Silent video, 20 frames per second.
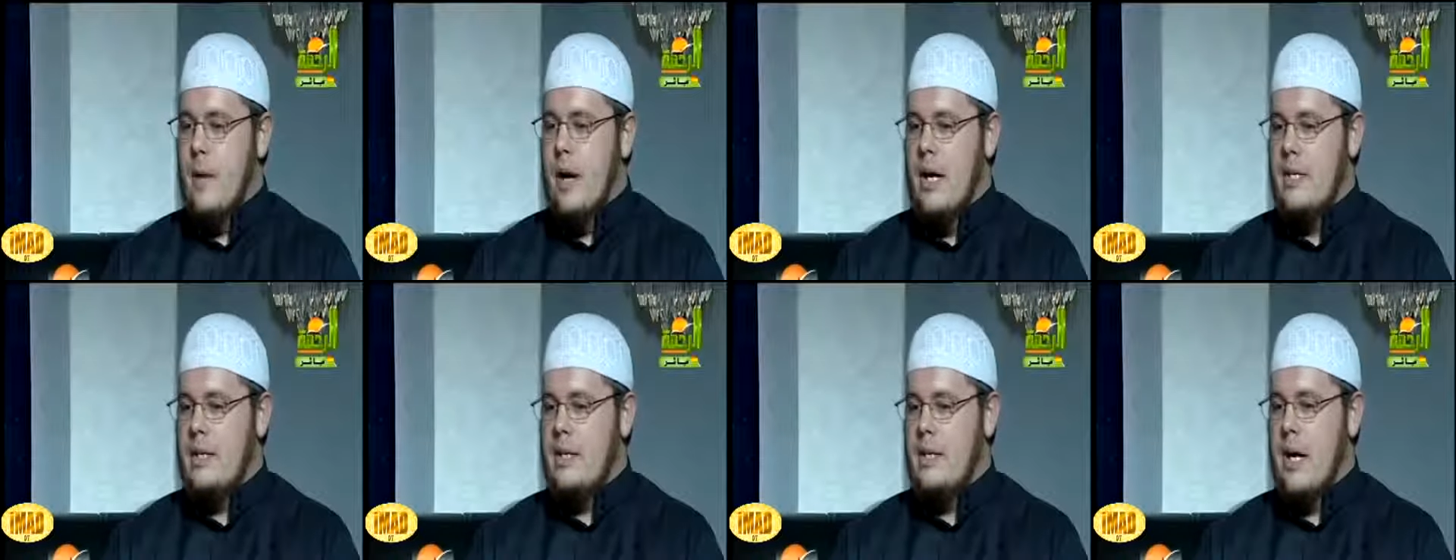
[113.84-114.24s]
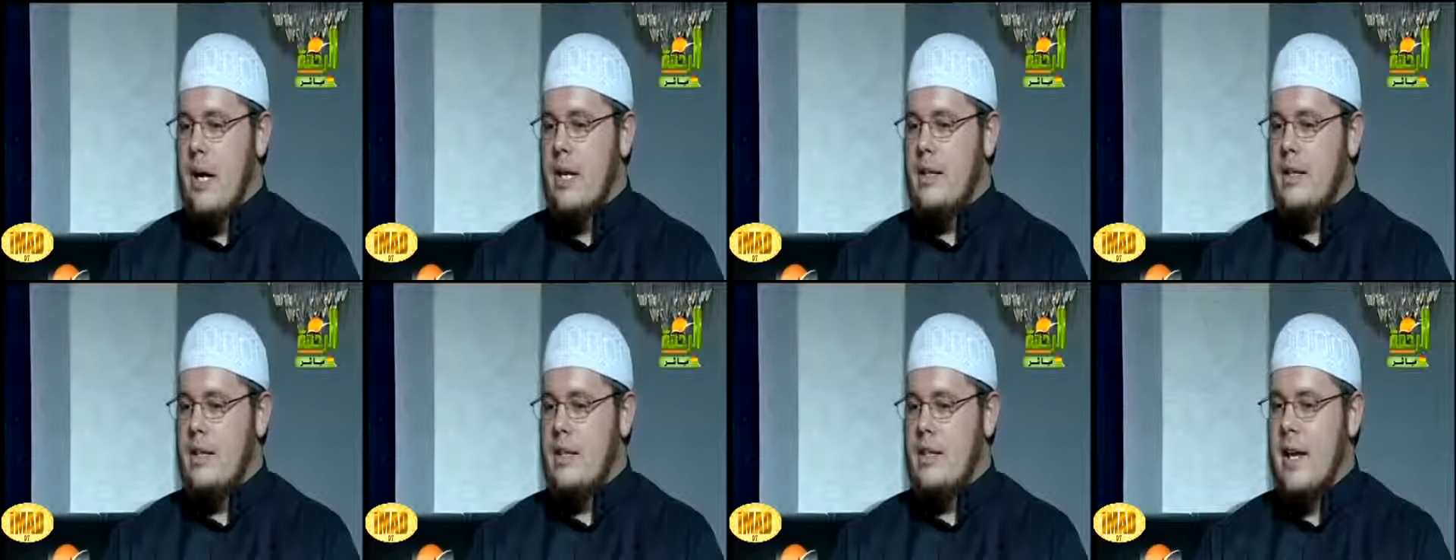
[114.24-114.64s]
but
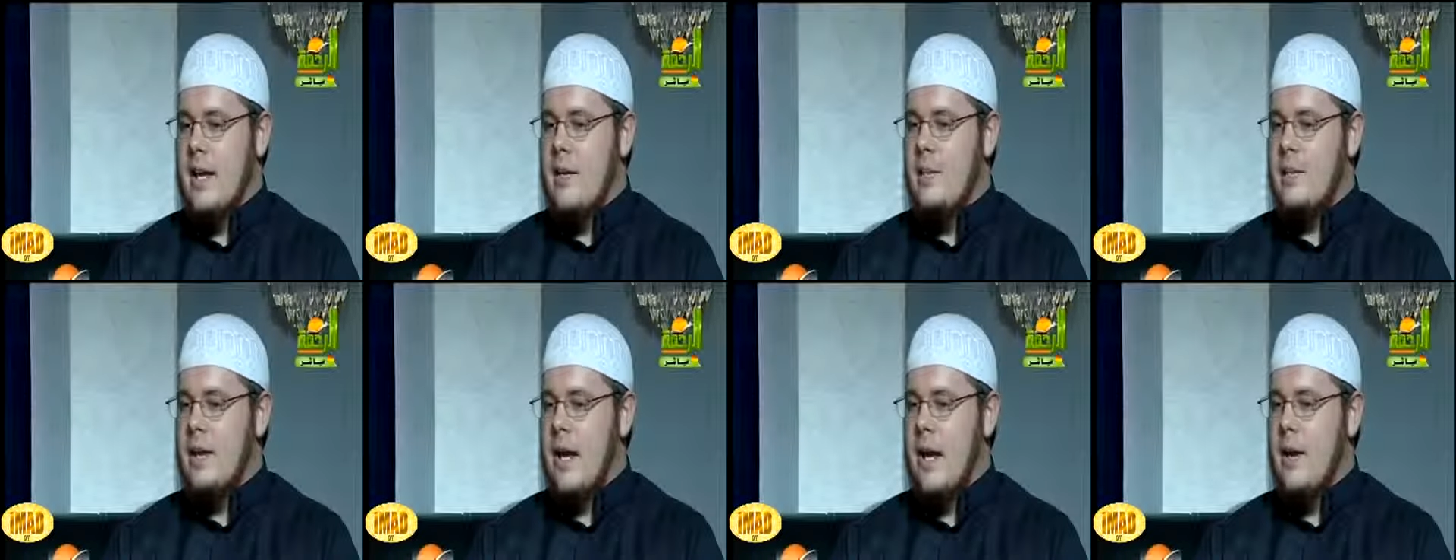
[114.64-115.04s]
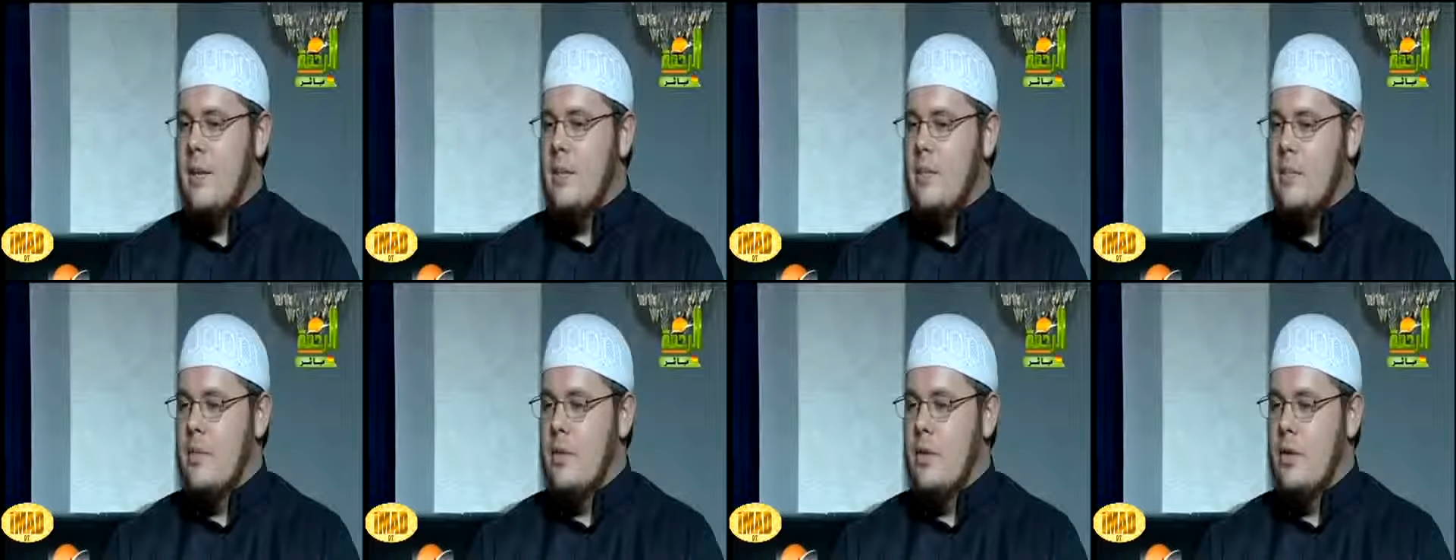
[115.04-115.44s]
at the same
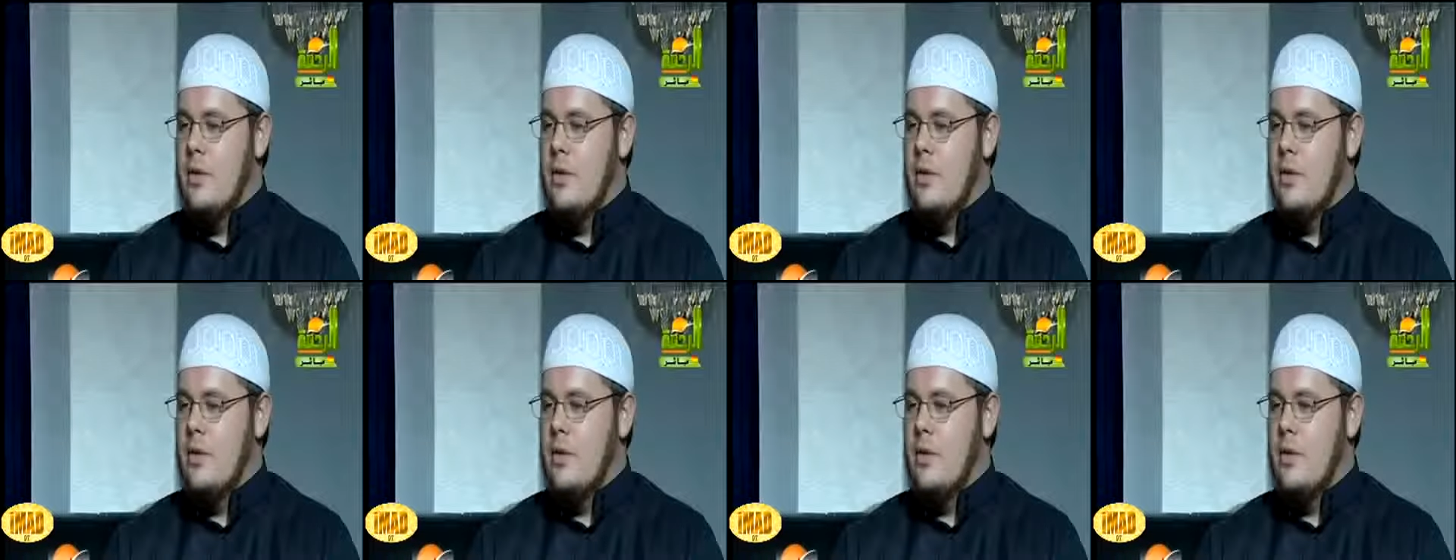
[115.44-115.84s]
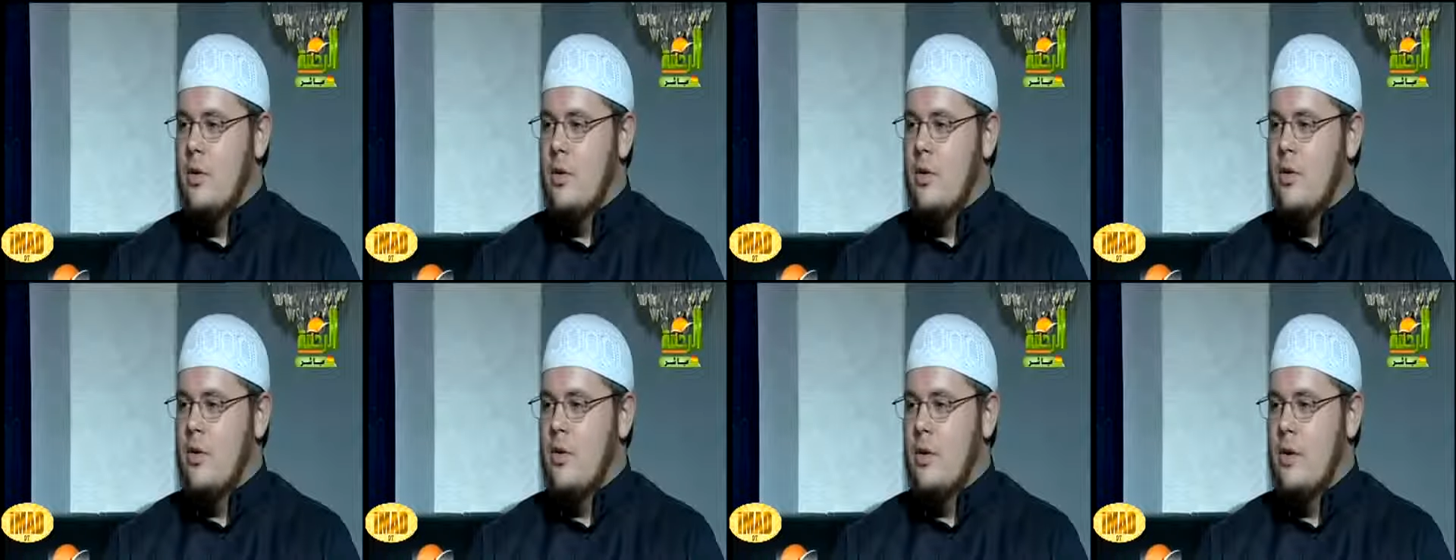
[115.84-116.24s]
time,
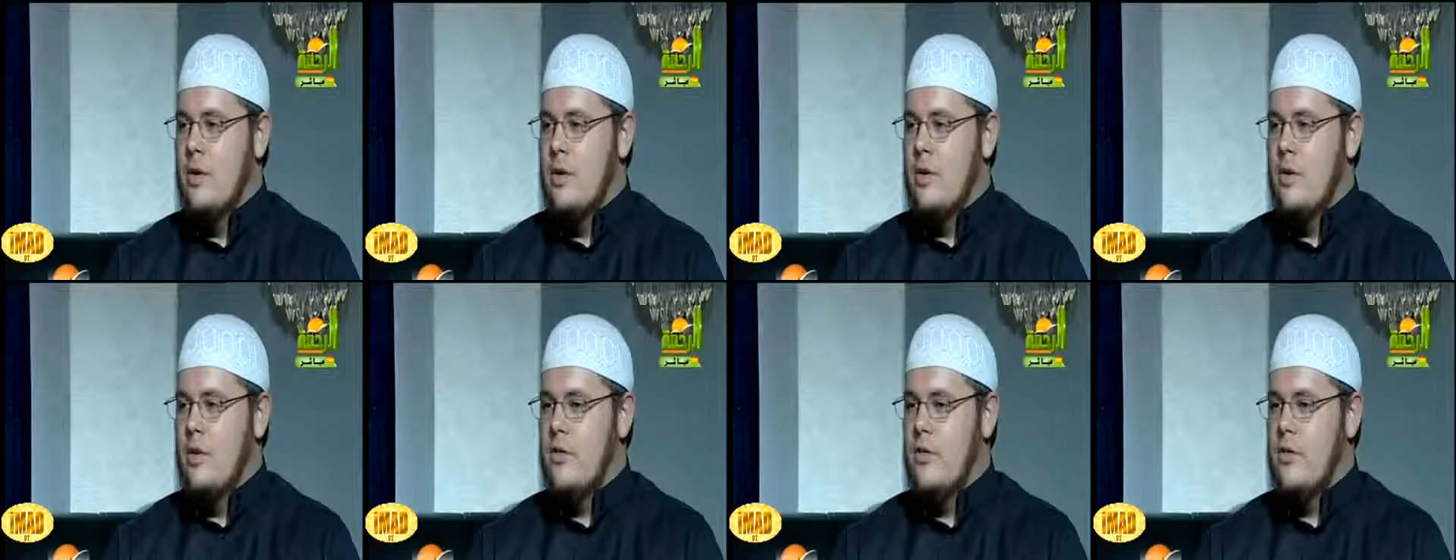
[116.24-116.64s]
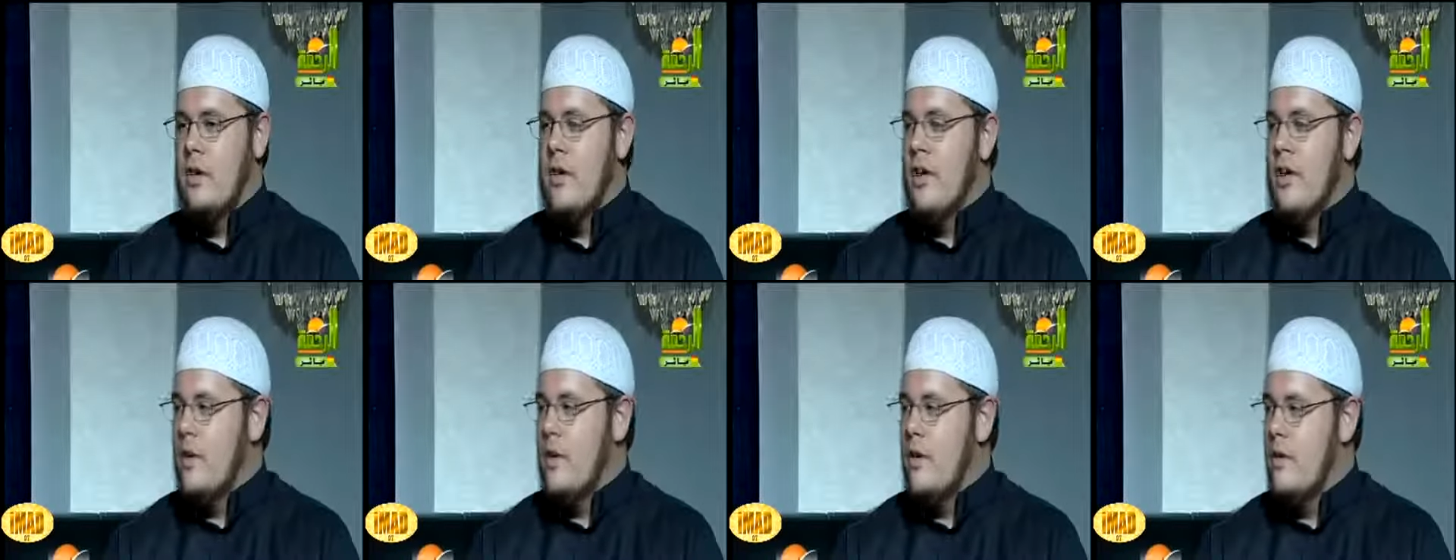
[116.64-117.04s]
you feel
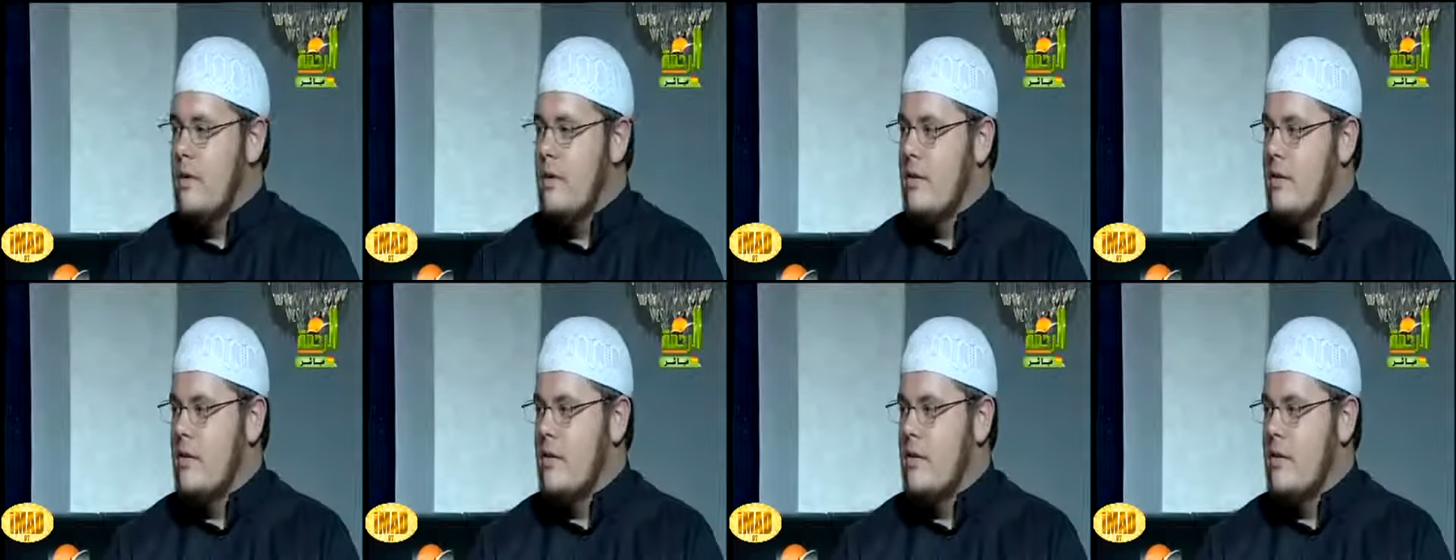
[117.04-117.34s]
fear